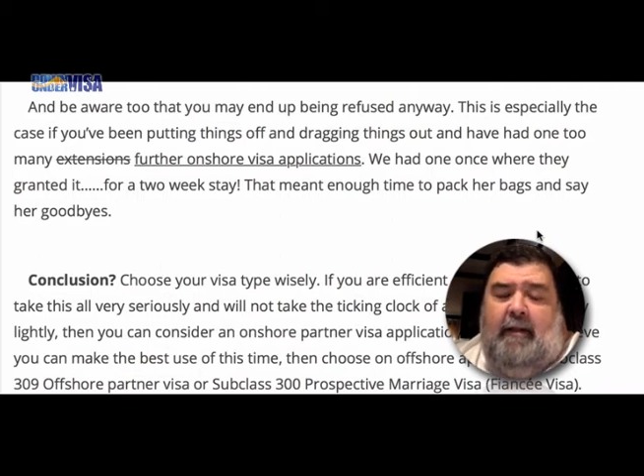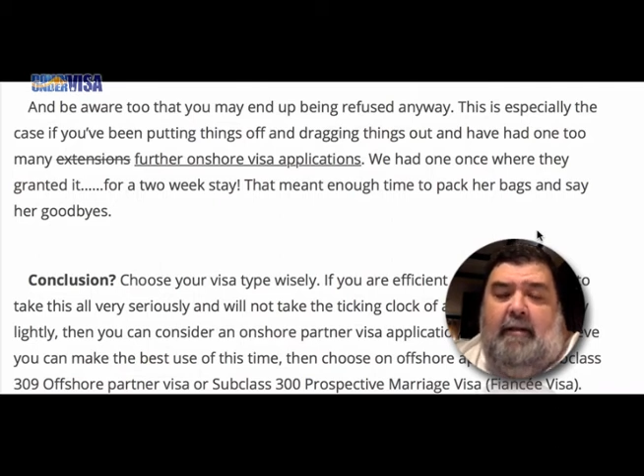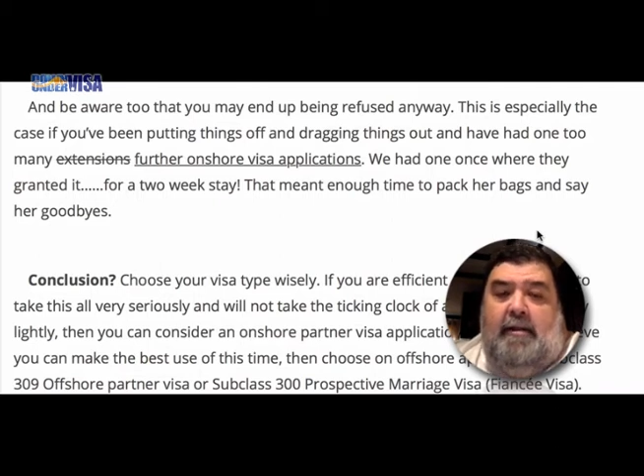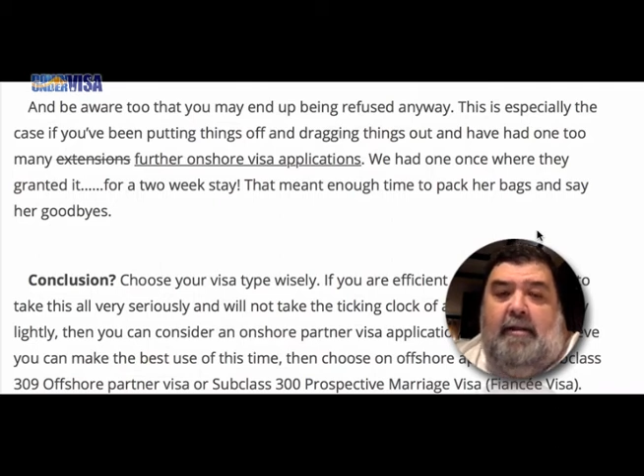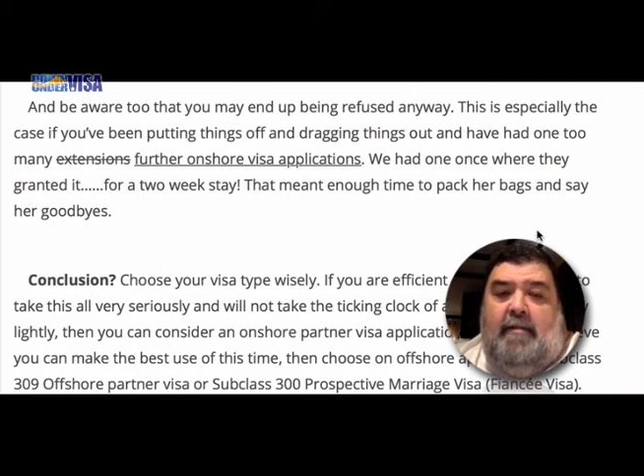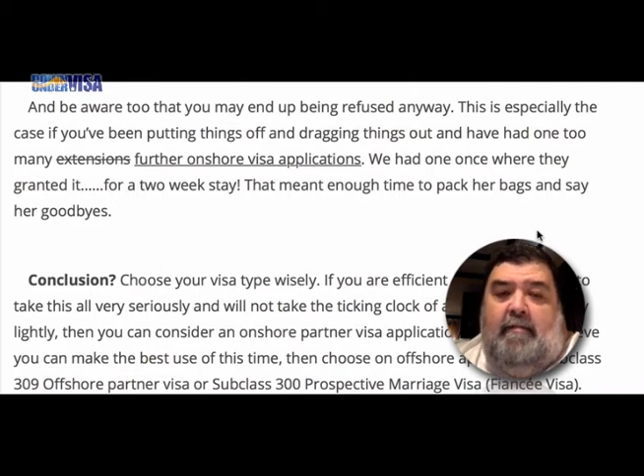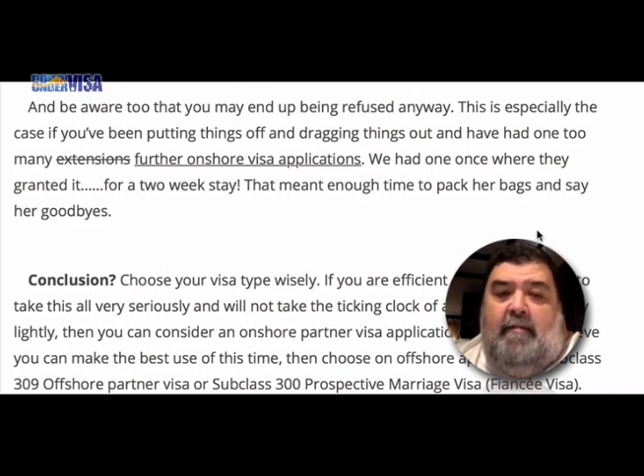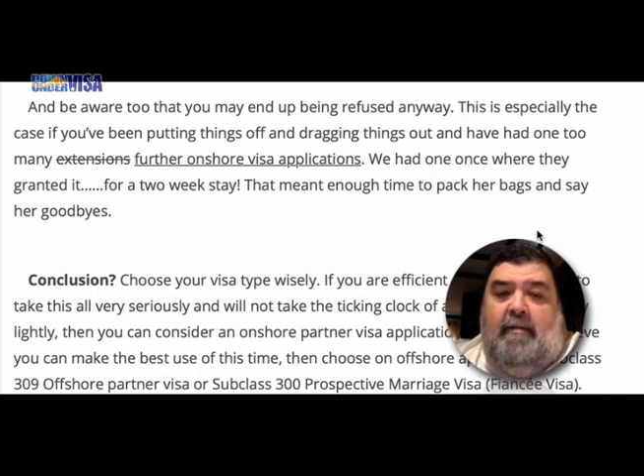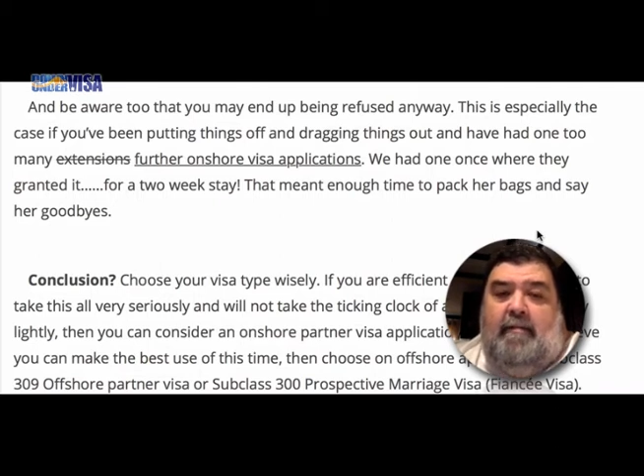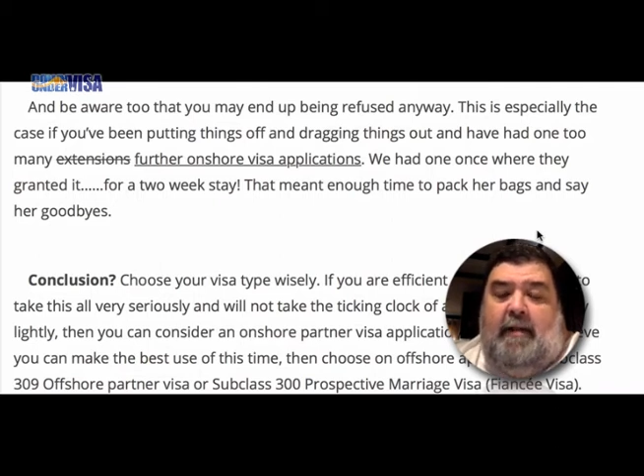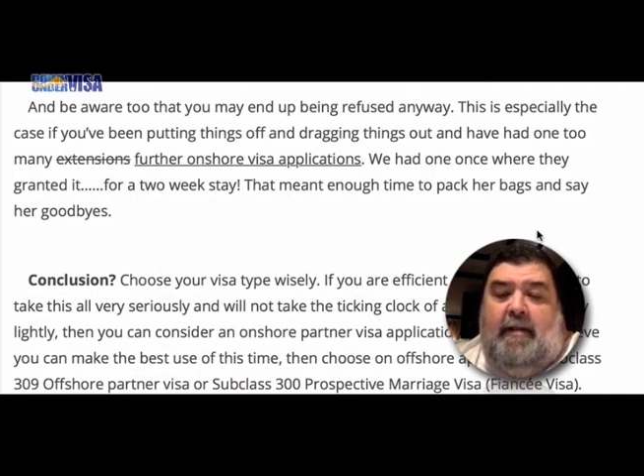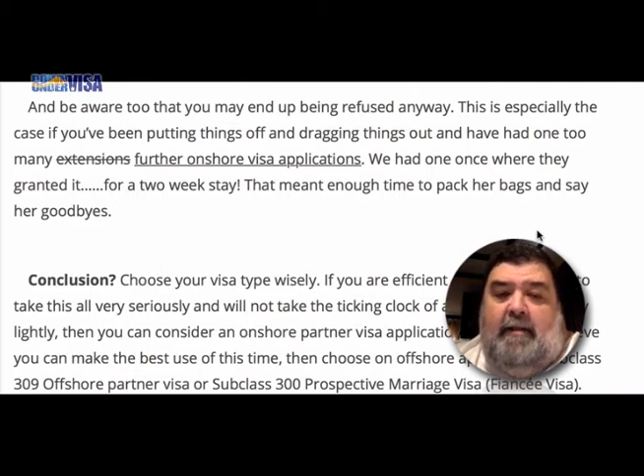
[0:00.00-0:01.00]
This is
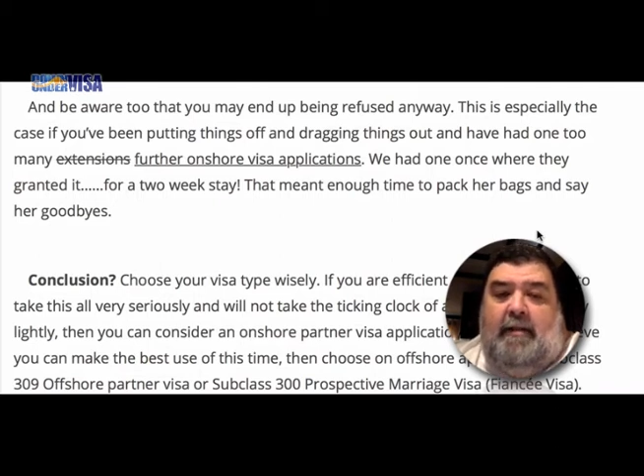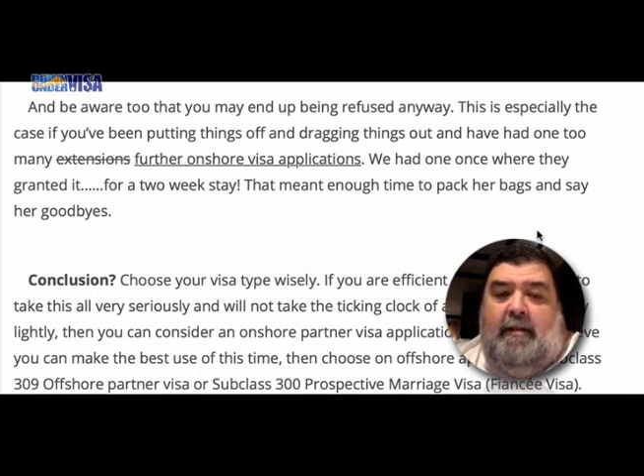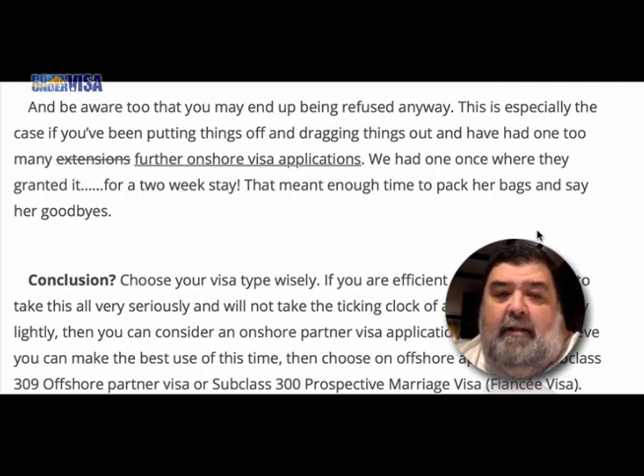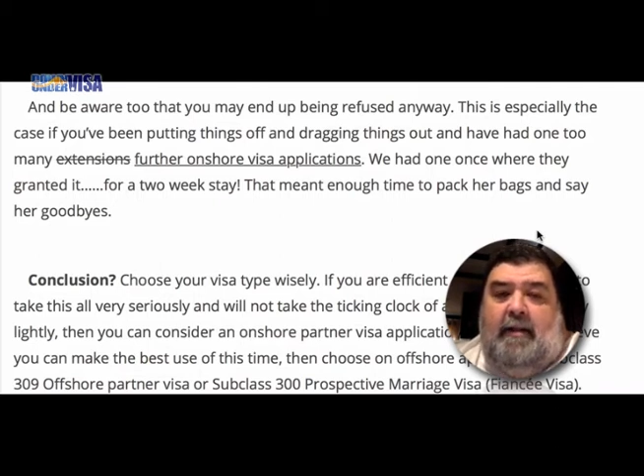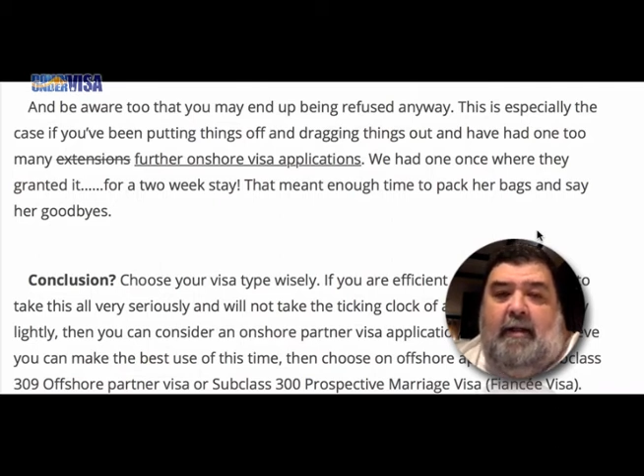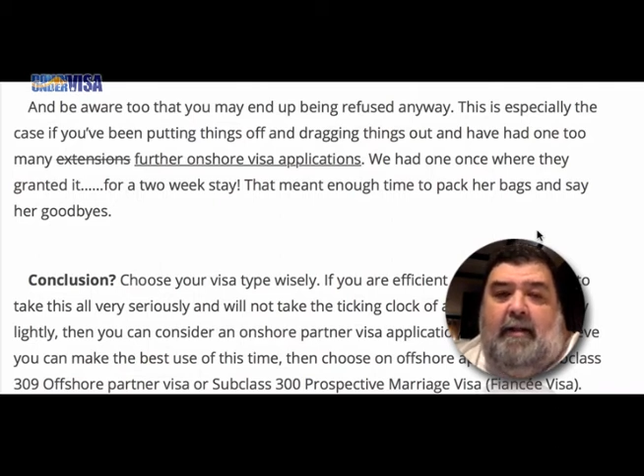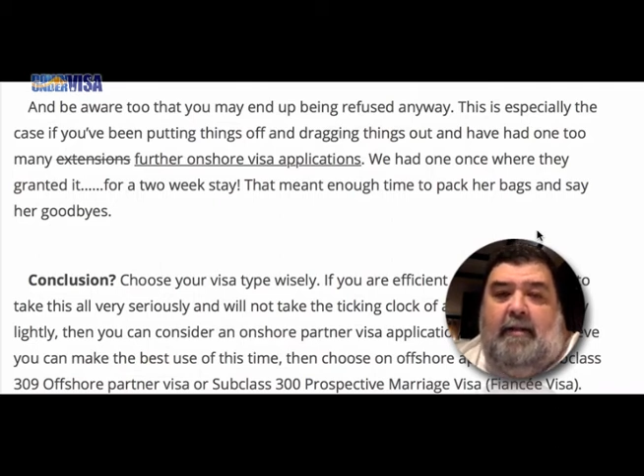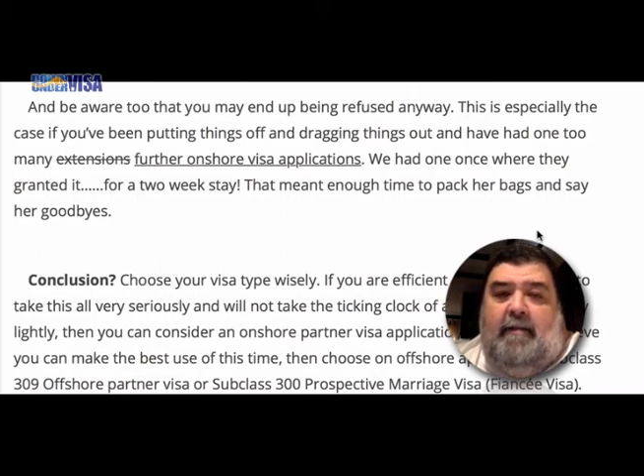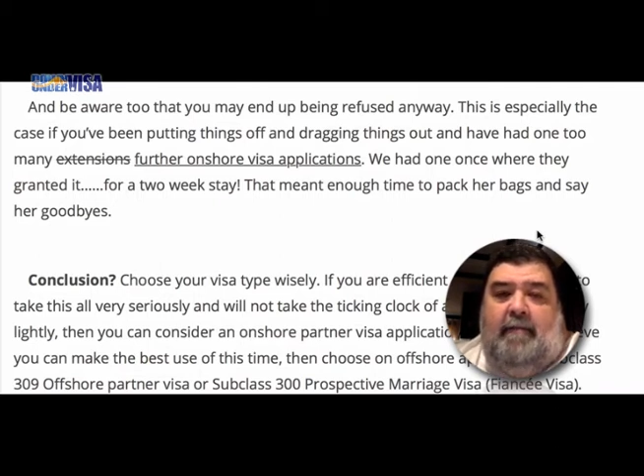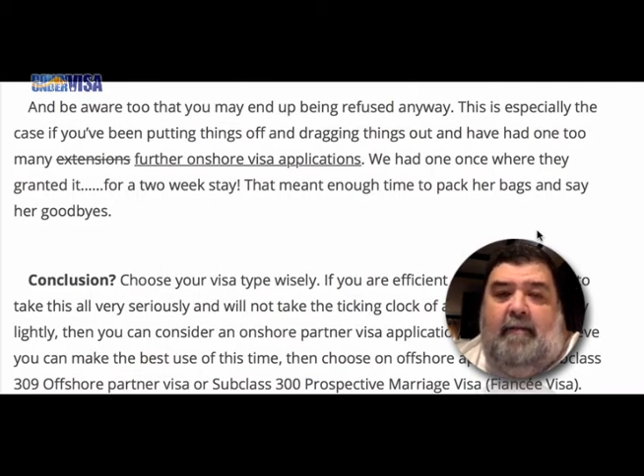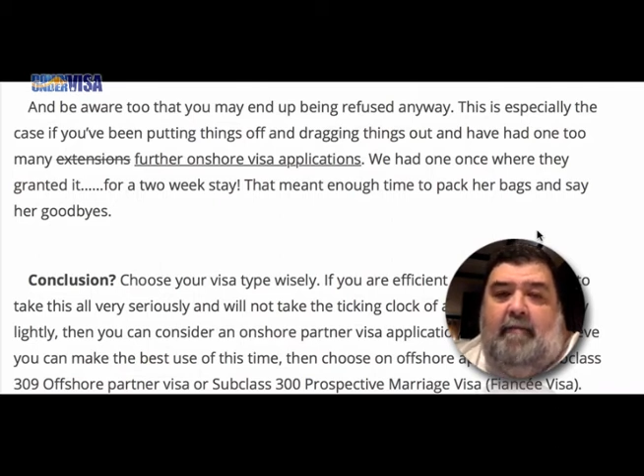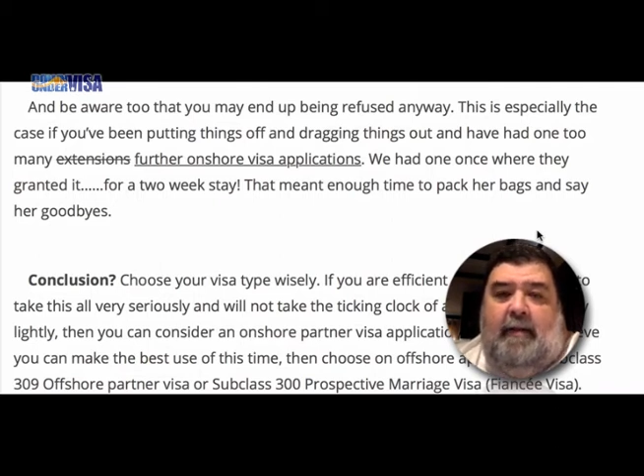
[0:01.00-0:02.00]
especially the case
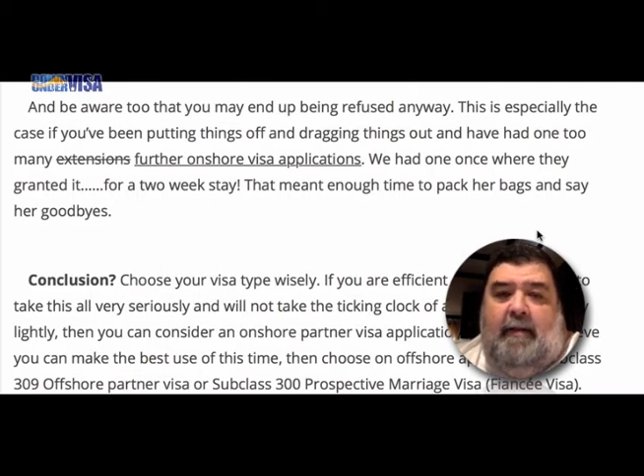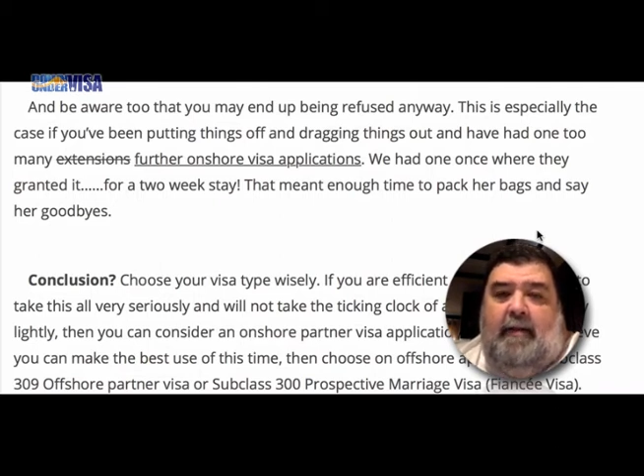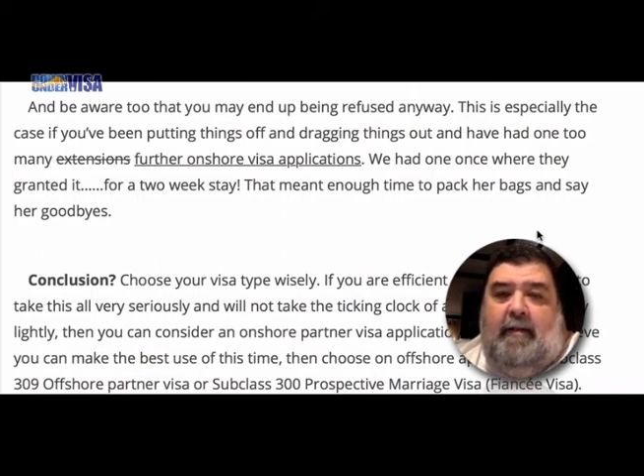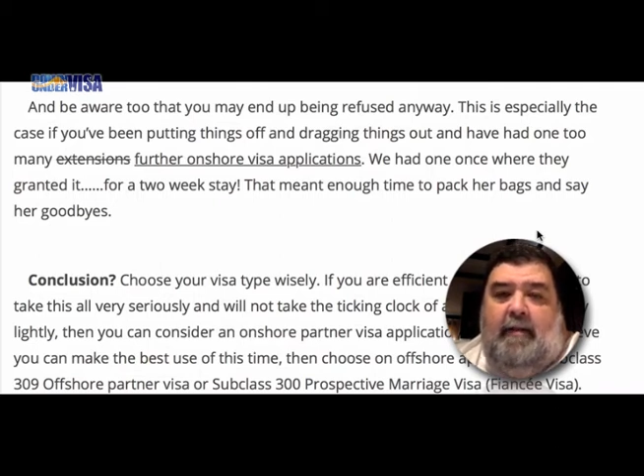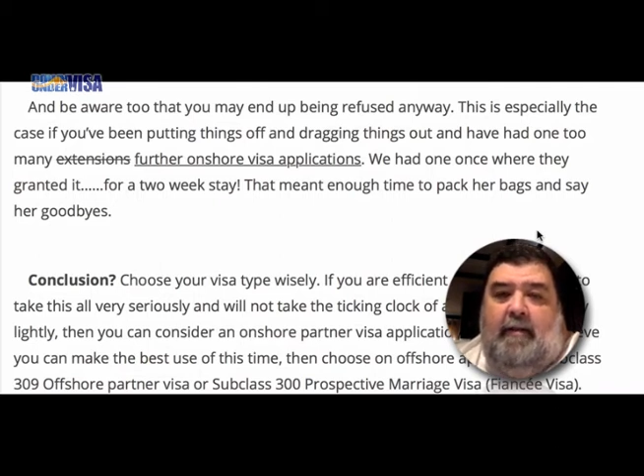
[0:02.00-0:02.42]
if you've been